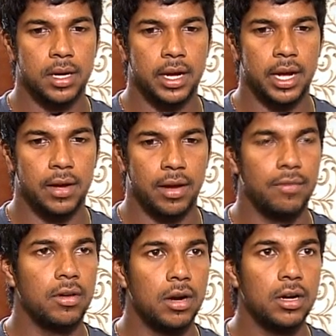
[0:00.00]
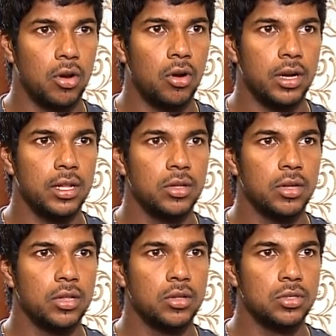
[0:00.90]
I've learned a lot
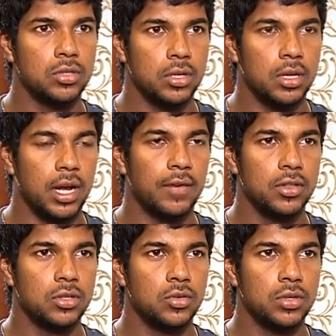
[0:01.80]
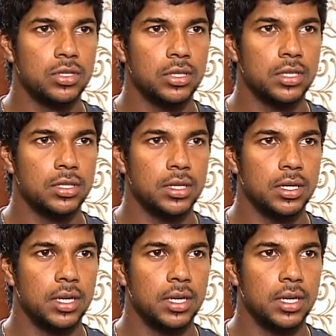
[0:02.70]
in those having those 2 injuries,